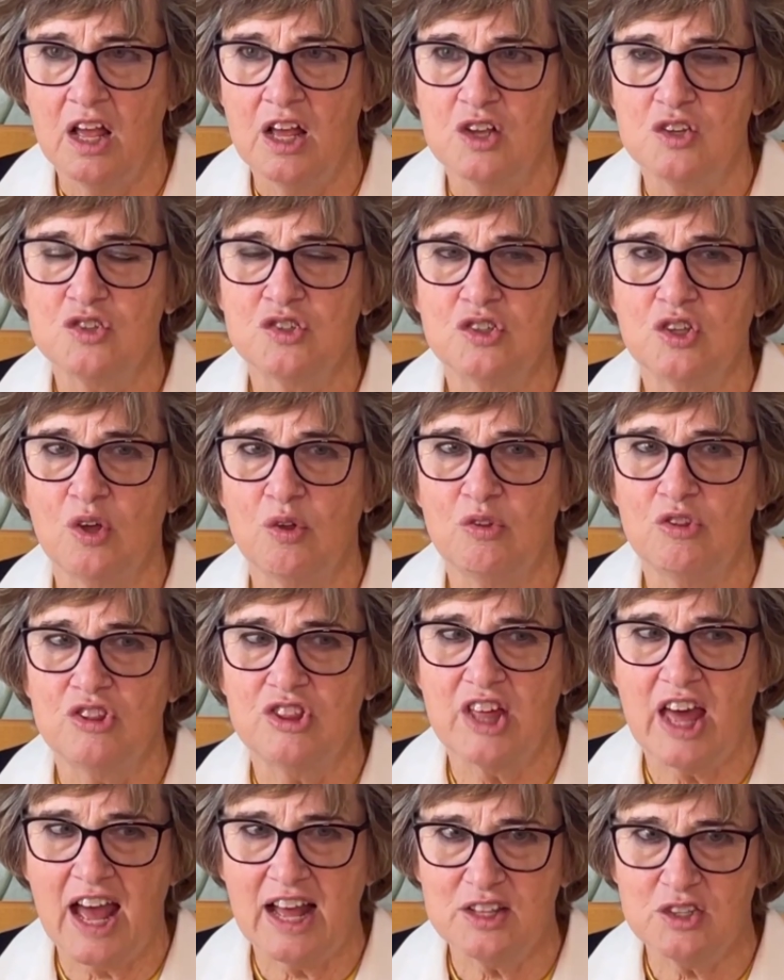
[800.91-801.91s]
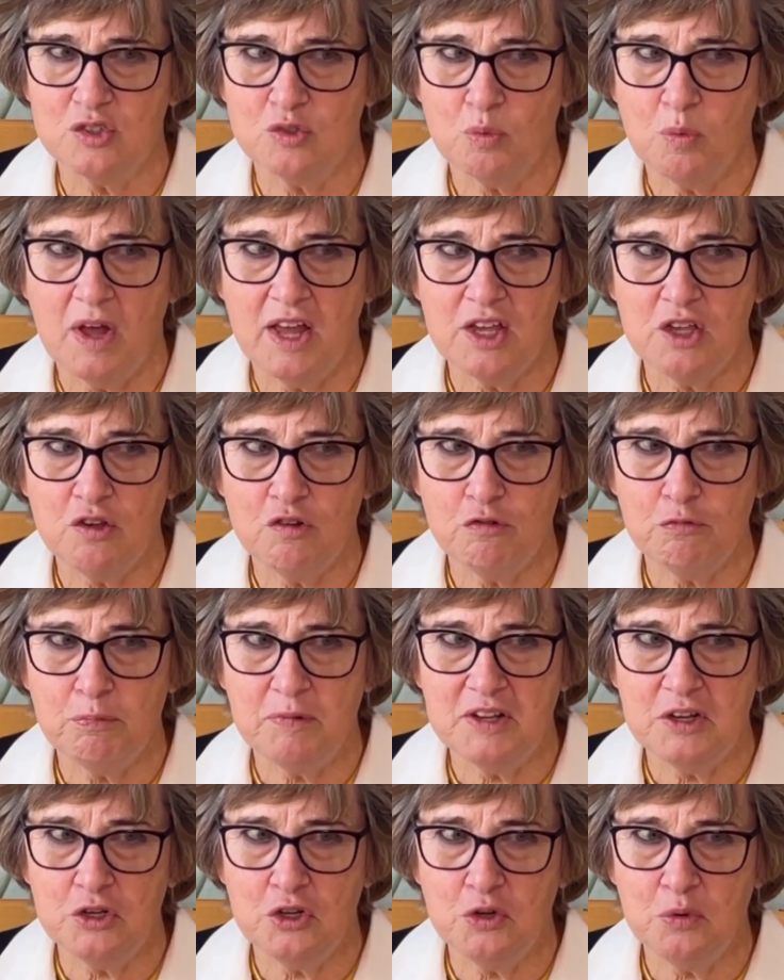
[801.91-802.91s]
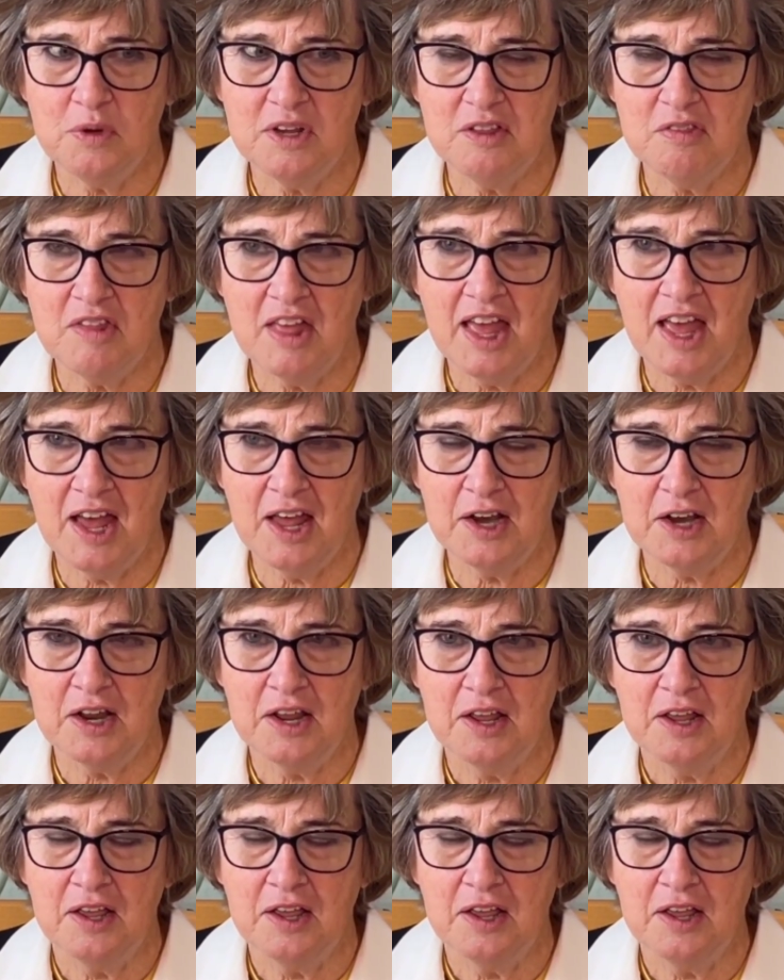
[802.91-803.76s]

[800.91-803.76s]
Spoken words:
So that's why you've been doing that?